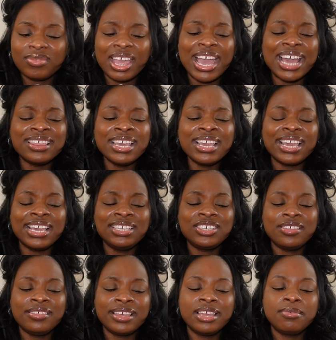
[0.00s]
I think
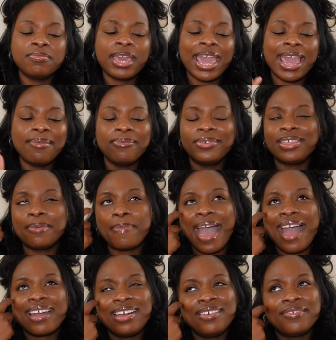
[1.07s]
each of them came with a
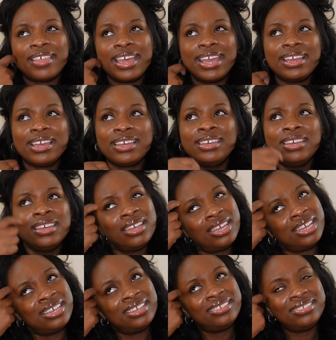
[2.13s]
pack of like
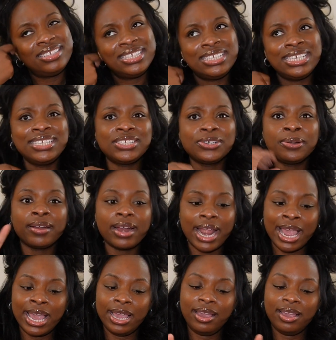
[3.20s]
six or
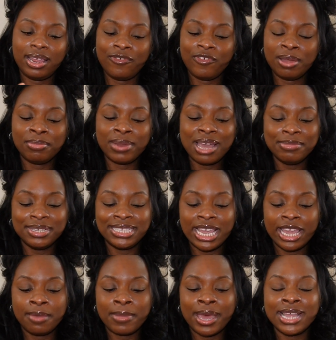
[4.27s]
eight if I'm not
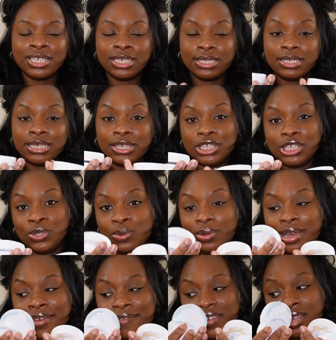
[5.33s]
mistaken, but I just took two
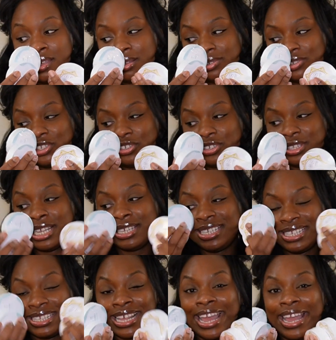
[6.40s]
of each.
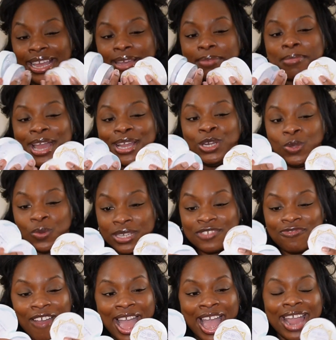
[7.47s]
This is like my
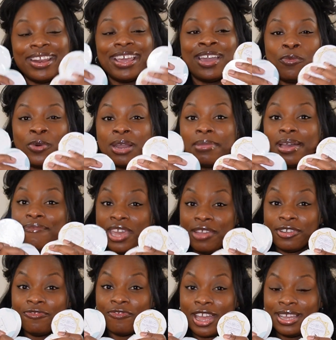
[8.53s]
newest find and one of my
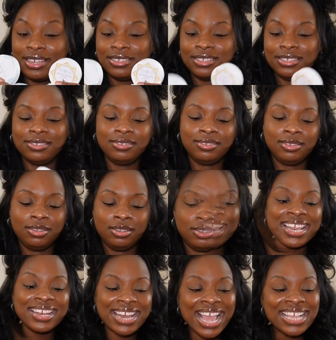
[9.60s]
favorite
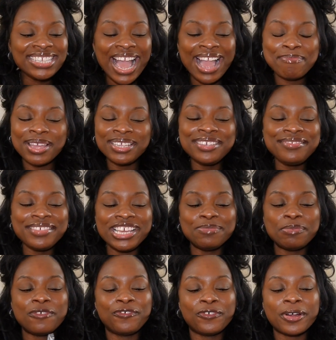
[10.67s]
finds. Next, I mentioned
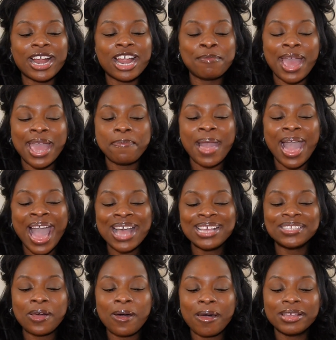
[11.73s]
these before in my
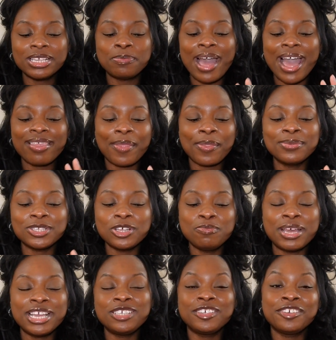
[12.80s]
past hauls, but I love them so
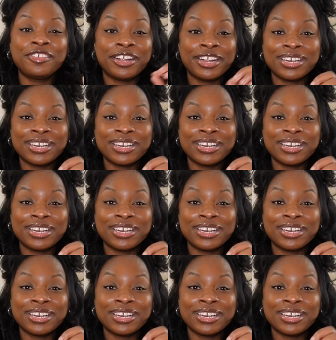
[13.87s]
much, so they're